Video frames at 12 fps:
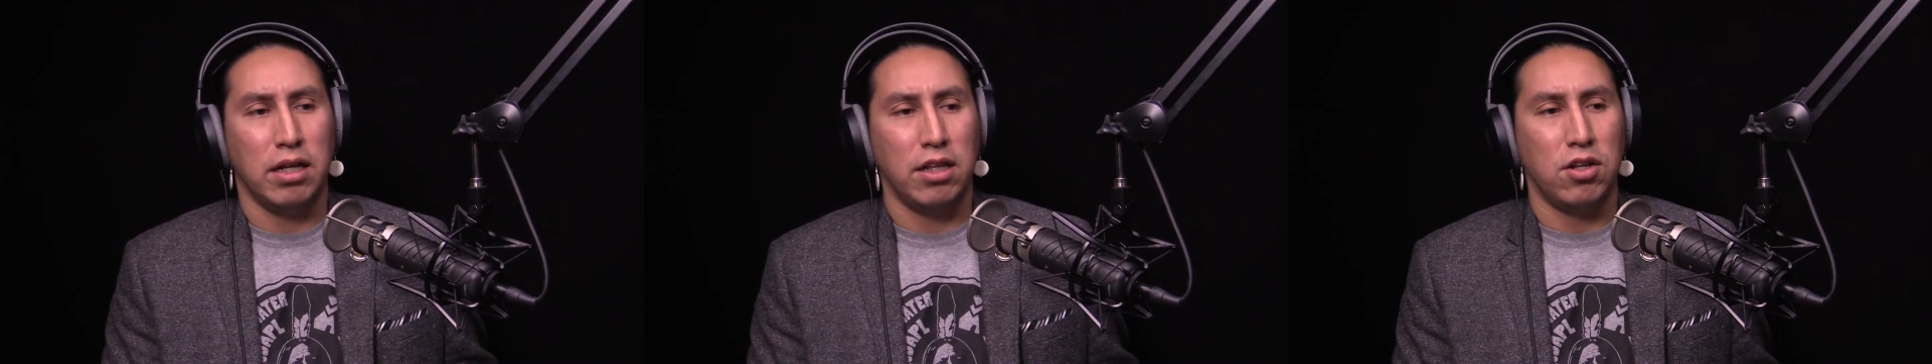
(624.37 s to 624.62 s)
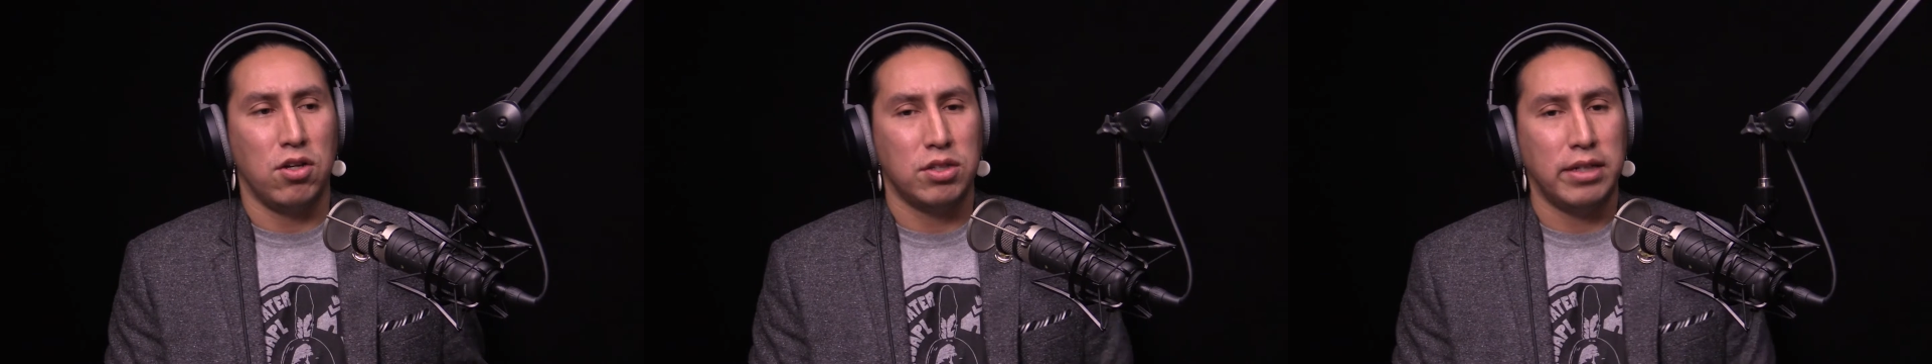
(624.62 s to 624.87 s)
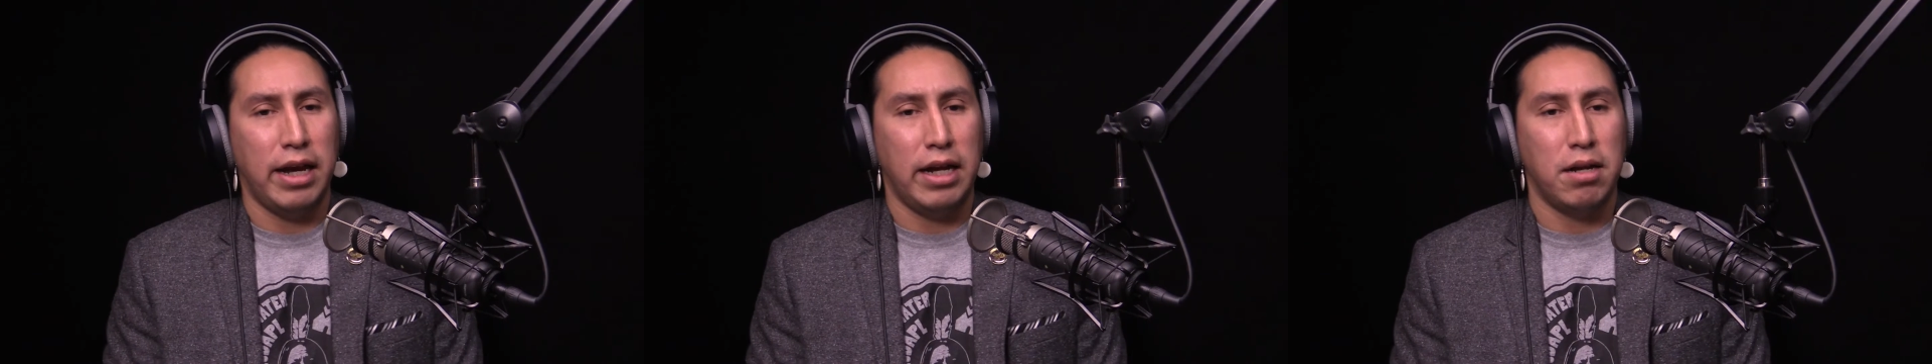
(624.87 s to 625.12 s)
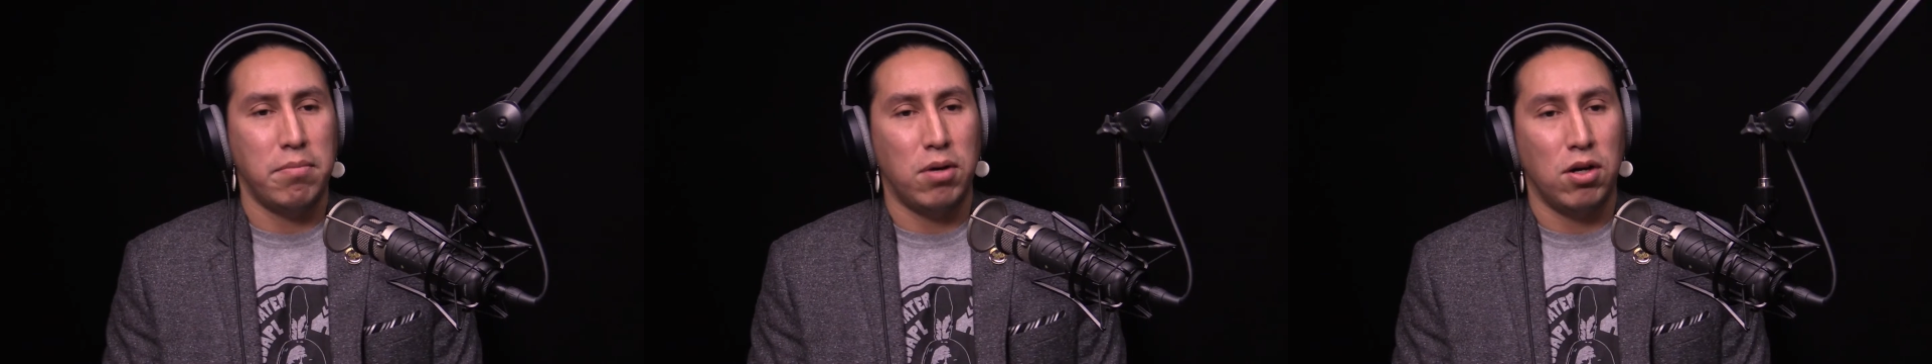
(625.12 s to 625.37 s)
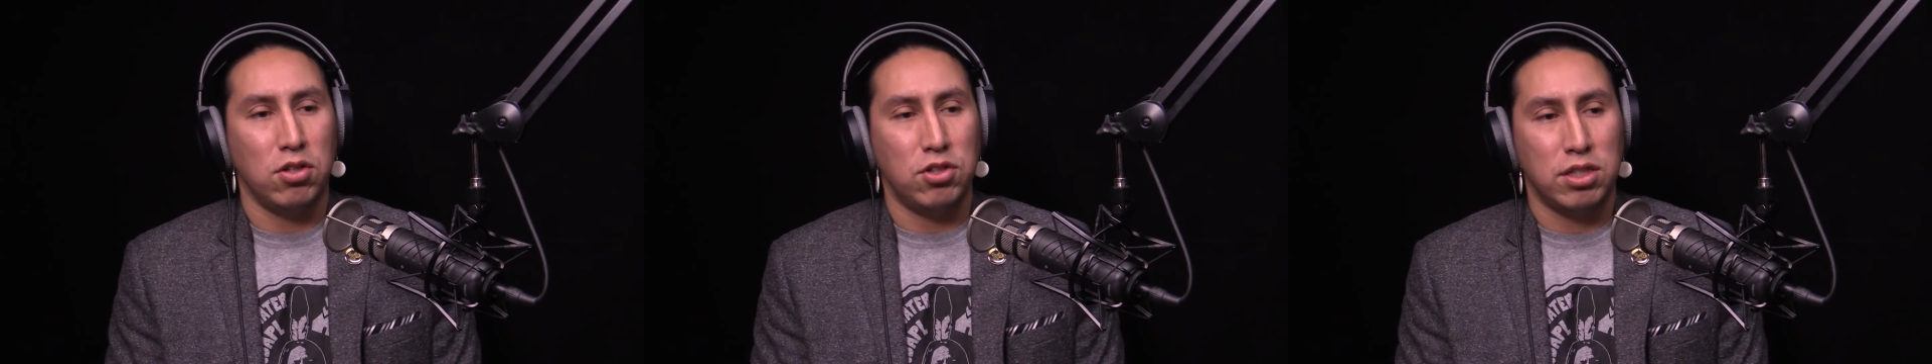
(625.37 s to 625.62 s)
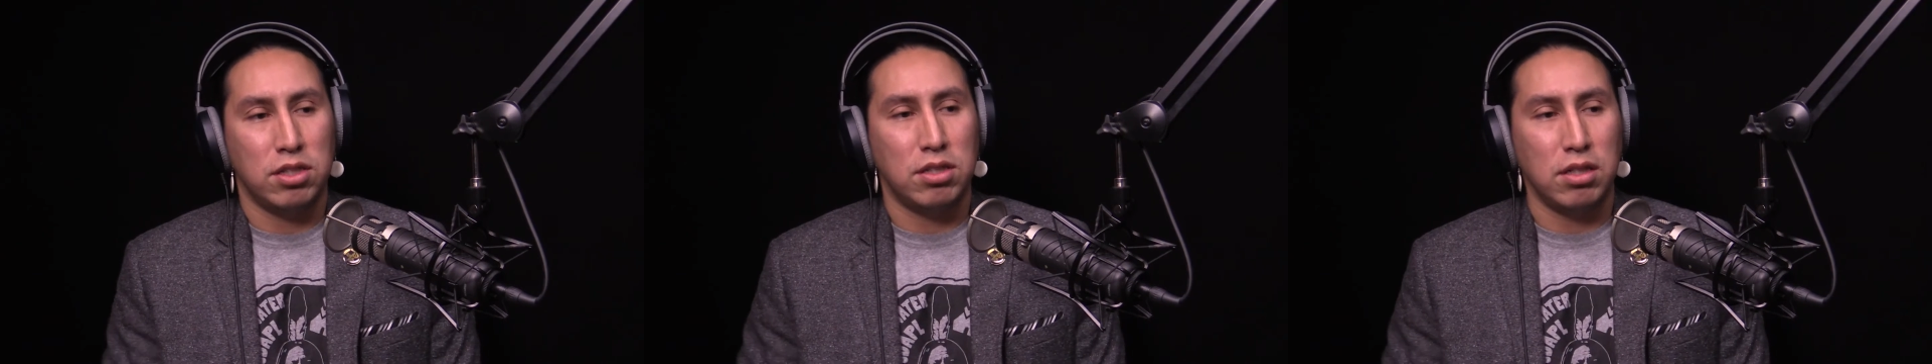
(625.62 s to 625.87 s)
and then there's Cannonball
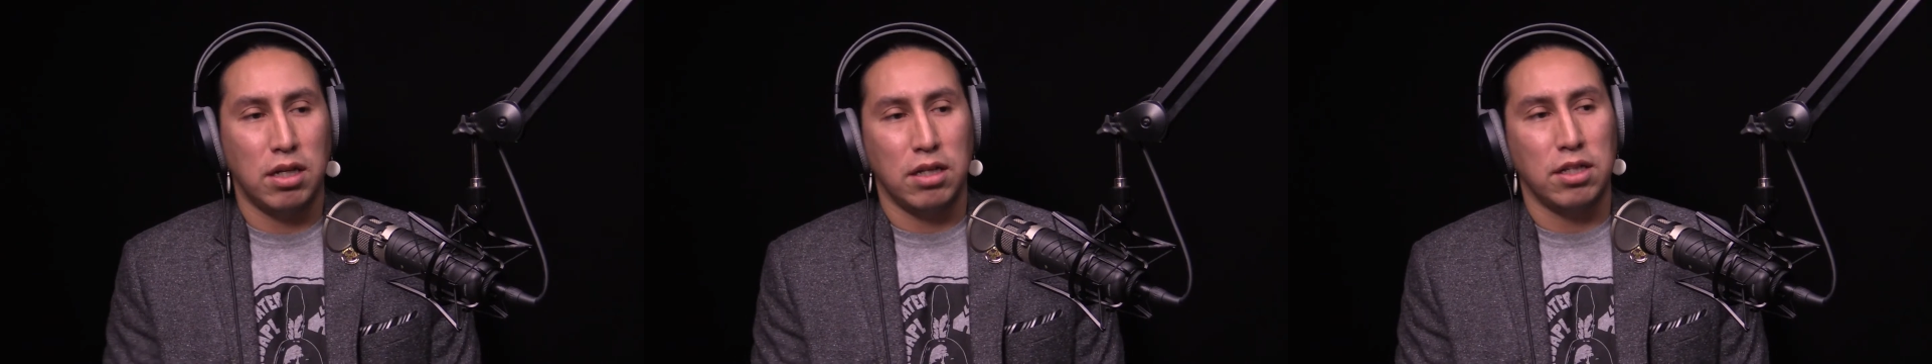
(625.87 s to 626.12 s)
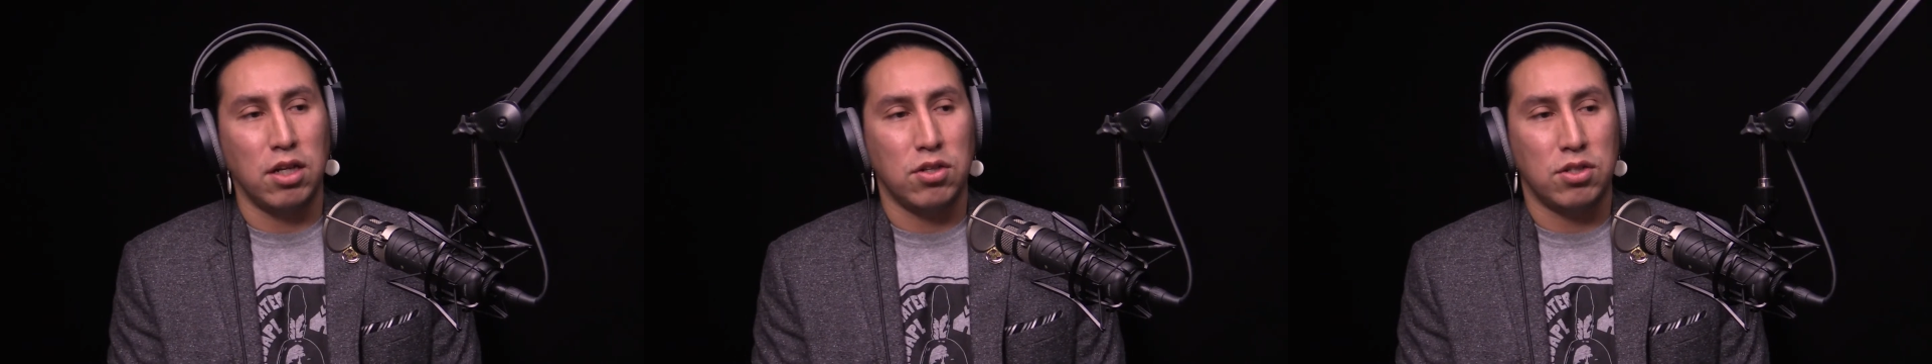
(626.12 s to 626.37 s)
just on the other